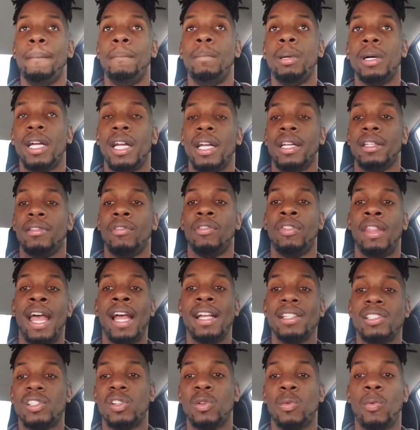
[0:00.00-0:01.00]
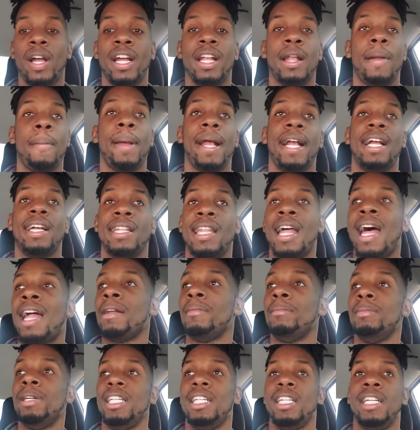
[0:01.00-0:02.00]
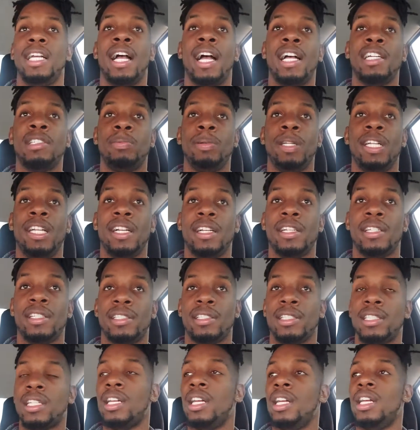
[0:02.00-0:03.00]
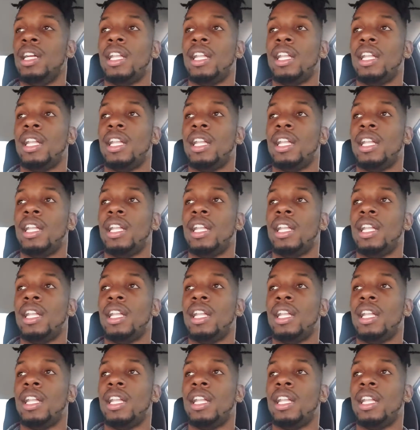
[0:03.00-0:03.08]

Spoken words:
But that's the way to make a lot of money, guys, because,